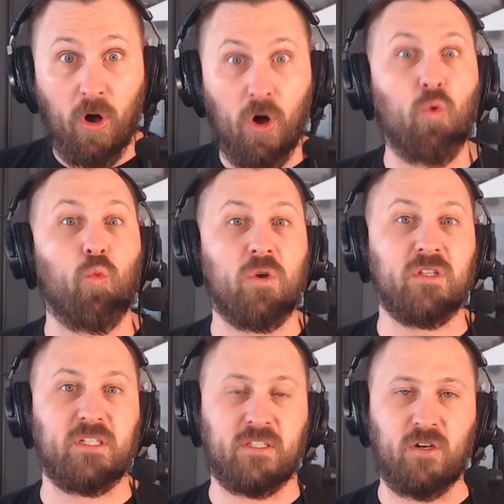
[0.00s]
all
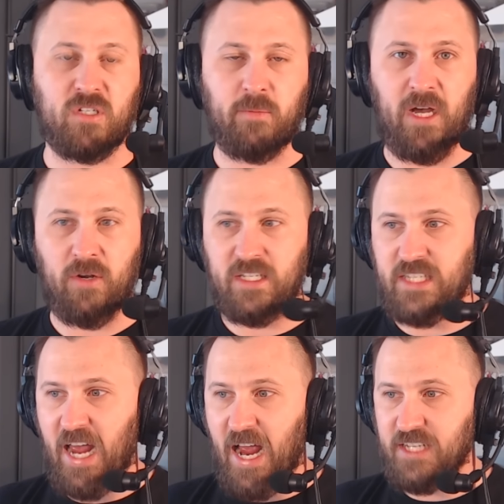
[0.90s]
really stoked about is
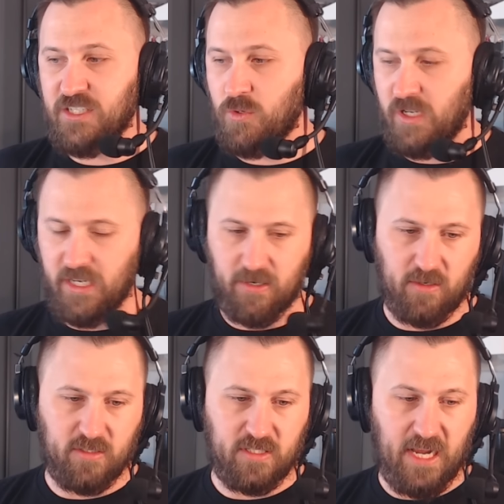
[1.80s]
Astroneers.